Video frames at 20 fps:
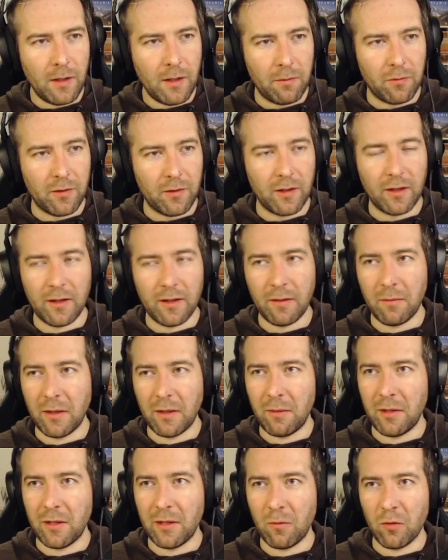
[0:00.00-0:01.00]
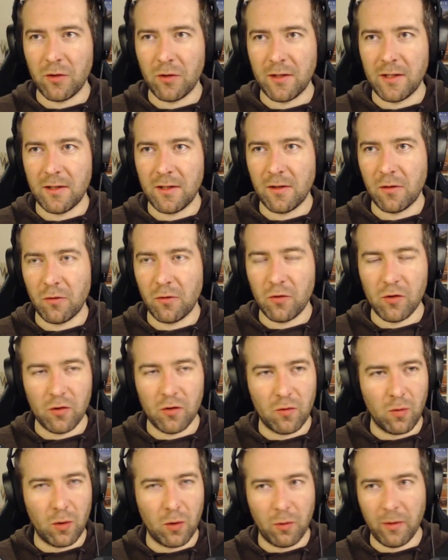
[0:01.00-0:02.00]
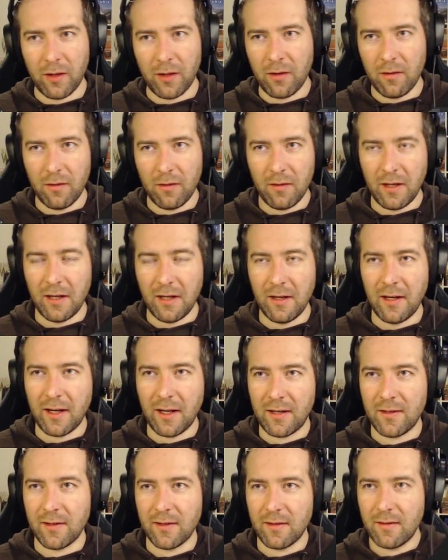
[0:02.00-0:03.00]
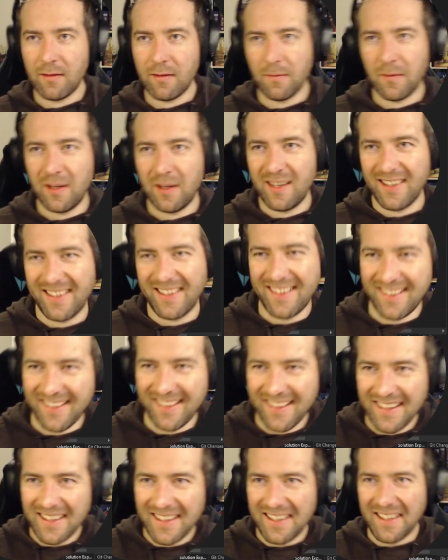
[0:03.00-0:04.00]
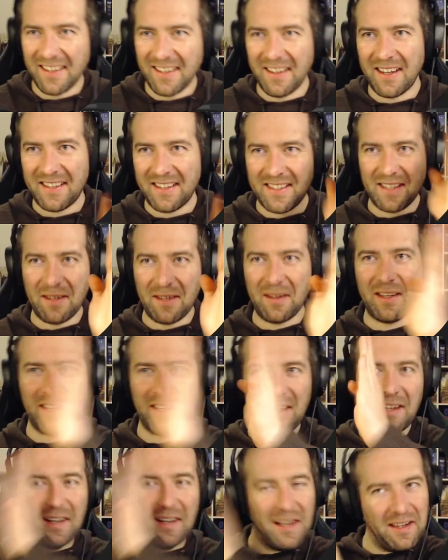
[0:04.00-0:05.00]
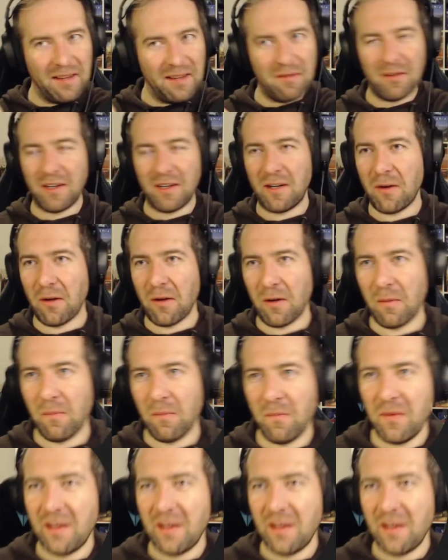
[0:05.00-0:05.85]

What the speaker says: thinking maybe it was easier to just work with indexes, indexing at every column.